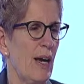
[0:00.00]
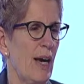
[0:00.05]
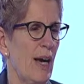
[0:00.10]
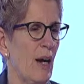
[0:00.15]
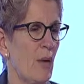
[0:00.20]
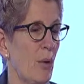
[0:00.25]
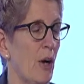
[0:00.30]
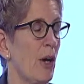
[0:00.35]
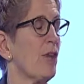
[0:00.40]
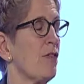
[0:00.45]

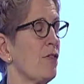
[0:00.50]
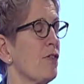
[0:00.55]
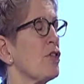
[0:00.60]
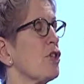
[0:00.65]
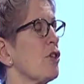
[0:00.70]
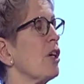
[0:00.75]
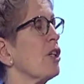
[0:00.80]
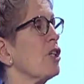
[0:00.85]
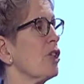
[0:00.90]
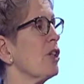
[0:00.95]
uh, where
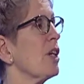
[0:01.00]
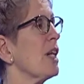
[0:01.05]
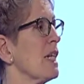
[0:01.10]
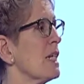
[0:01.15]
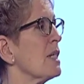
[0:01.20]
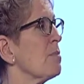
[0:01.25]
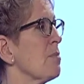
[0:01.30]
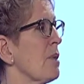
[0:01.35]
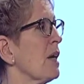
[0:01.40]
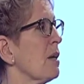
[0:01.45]
infrastructure
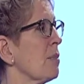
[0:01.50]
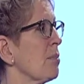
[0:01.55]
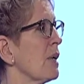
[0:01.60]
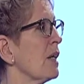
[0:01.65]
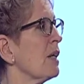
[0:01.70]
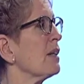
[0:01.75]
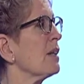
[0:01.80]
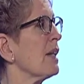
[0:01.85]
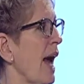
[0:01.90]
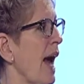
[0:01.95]
is being
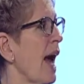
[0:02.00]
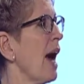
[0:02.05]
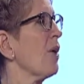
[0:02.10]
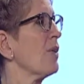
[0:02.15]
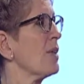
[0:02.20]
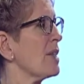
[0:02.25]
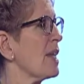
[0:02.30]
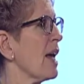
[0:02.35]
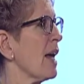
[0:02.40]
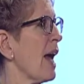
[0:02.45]
built. How
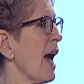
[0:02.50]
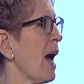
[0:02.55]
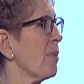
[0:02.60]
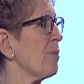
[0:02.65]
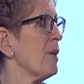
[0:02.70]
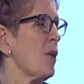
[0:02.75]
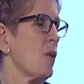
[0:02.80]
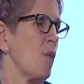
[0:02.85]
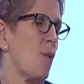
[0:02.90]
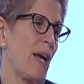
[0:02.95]
is that
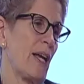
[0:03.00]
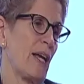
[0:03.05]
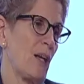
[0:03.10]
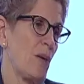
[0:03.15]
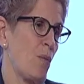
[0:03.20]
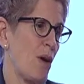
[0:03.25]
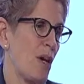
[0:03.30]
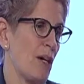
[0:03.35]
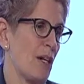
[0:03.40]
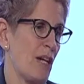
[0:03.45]
happening? Why
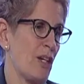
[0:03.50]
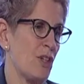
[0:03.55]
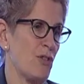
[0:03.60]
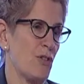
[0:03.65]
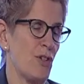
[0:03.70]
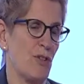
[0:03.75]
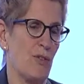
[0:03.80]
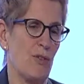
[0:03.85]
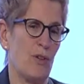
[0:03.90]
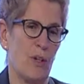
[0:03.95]
can one
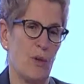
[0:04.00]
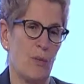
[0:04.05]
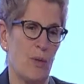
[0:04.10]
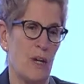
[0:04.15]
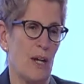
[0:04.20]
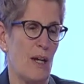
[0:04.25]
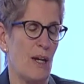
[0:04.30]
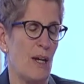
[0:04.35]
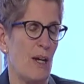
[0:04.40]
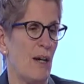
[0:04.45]
country do it and
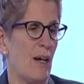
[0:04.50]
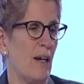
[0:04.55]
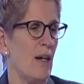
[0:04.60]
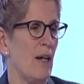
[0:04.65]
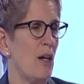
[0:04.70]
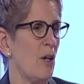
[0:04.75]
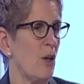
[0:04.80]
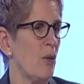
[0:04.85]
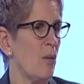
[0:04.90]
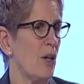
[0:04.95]
we, uh,
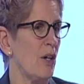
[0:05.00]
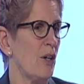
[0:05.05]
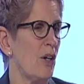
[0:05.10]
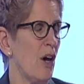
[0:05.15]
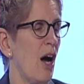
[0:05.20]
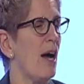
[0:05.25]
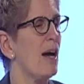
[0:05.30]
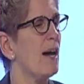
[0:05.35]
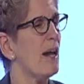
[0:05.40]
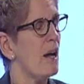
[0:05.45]
we're
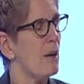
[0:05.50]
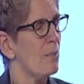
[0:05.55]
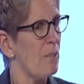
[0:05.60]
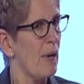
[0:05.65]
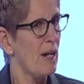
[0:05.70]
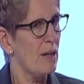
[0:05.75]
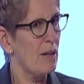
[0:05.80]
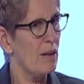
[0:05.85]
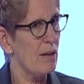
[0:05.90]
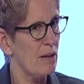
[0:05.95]
not?
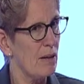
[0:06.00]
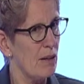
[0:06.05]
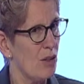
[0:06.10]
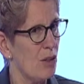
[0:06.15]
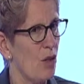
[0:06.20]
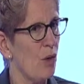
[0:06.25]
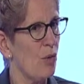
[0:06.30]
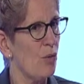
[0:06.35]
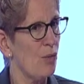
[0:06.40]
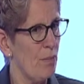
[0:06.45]
But you
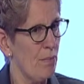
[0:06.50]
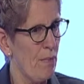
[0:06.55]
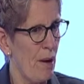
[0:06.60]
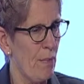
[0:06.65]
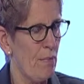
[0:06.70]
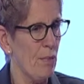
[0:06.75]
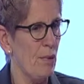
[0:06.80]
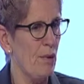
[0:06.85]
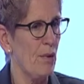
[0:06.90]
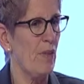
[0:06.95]
know,
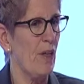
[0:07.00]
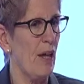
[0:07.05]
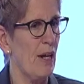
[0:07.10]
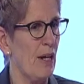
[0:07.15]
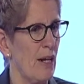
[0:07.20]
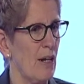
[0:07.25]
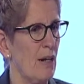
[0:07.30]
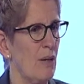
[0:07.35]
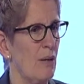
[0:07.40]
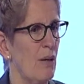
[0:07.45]
remember that
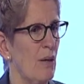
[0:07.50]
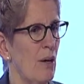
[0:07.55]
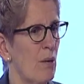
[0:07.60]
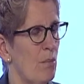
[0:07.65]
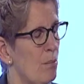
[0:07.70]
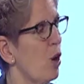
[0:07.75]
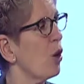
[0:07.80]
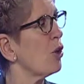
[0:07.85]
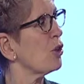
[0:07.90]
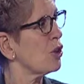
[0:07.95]
in
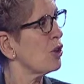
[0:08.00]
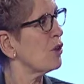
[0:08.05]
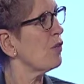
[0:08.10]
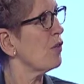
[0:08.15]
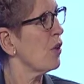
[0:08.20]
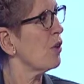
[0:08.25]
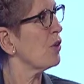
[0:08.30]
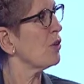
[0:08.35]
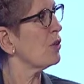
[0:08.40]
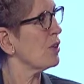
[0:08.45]
most of
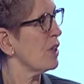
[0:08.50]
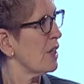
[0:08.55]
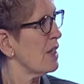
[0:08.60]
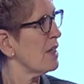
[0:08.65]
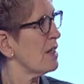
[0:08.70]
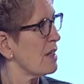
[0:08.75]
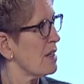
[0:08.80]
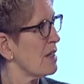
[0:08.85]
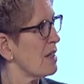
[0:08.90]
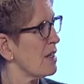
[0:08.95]
those
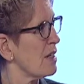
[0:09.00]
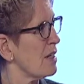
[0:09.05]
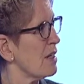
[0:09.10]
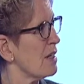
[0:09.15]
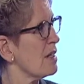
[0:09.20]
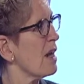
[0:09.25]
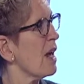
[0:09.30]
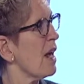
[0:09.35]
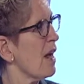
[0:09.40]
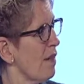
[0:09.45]

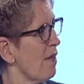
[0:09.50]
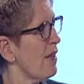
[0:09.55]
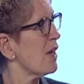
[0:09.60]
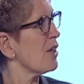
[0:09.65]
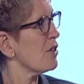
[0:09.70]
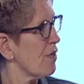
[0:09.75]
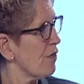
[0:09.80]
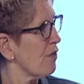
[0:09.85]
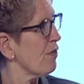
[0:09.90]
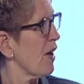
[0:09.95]
instances,
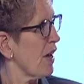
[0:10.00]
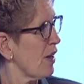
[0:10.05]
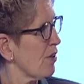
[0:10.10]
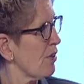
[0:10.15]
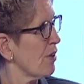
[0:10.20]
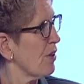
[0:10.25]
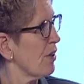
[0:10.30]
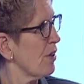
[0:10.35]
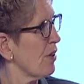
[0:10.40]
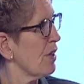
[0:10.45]
there's a
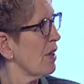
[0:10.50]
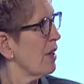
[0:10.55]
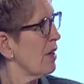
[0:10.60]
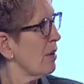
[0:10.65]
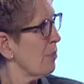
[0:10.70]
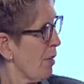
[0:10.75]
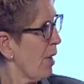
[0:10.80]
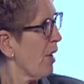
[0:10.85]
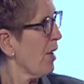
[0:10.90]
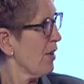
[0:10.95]
federal
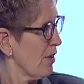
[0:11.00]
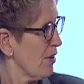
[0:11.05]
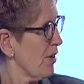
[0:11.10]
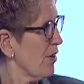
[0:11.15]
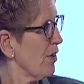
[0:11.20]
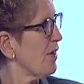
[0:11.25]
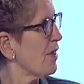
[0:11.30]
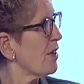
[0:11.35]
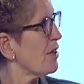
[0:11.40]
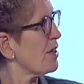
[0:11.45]

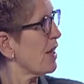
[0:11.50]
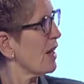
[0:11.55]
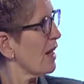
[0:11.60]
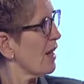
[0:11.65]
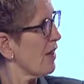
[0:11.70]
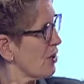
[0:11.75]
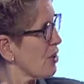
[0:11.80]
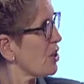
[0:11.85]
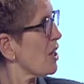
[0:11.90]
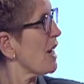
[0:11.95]
partner. There's
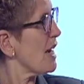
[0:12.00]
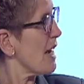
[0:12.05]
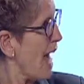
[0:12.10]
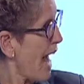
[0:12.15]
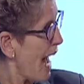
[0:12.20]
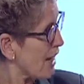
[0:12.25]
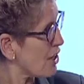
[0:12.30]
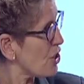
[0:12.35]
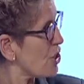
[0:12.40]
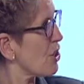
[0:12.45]
a, there's a
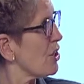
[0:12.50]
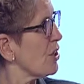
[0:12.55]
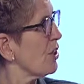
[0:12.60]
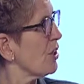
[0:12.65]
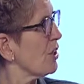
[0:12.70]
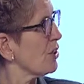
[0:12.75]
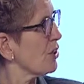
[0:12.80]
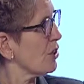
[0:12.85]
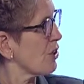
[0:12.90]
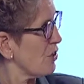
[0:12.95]

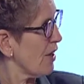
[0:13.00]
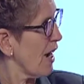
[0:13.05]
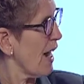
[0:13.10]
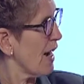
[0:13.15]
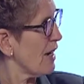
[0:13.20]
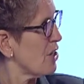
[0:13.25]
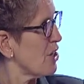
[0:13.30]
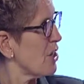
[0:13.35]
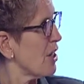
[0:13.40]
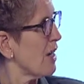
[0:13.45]
national
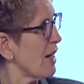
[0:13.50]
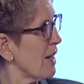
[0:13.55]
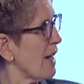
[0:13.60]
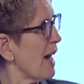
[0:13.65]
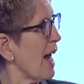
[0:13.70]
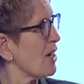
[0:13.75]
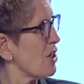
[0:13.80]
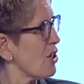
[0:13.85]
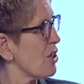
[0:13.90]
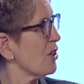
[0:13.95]
strategy and a
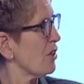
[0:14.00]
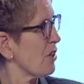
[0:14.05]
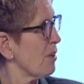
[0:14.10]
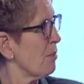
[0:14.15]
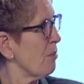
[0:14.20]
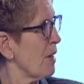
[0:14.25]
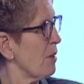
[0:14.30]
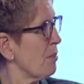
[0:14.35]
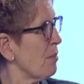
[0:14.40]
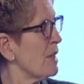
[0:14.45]
national
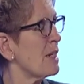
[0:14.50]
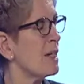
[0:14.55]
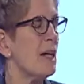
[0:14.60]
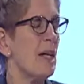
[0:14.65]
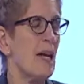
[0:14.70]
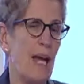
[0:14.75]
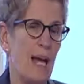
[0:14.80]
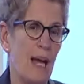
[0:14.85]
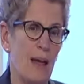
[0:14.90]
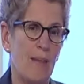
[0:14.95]
commitment,
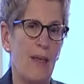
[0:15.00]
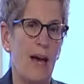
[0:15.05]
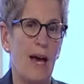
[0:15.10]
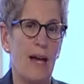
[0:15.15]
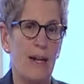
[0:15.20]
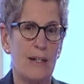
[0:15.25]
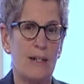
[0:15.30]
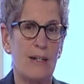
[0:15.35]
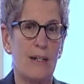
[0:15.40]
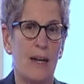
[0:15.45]
and
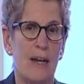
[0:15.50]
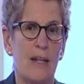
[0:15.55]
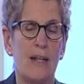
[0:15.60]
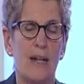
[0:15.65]
that, uh,